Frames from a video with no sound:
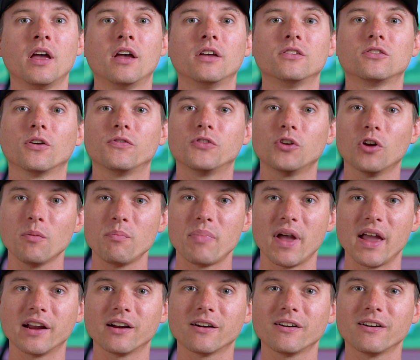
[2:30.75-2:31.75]
So if you're a
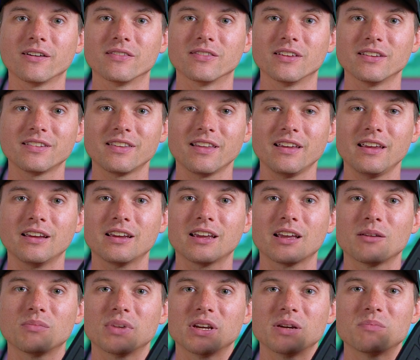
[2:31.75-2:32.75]
banger, this thing
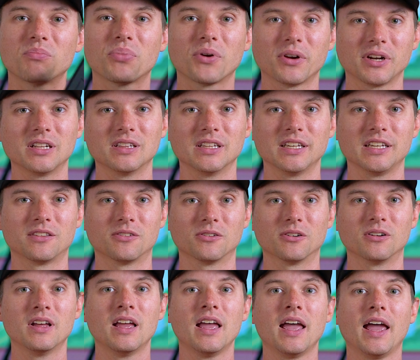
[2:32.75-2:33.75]
can be pretty
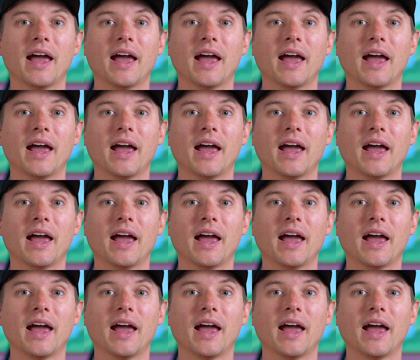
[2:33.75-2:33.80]
lethal.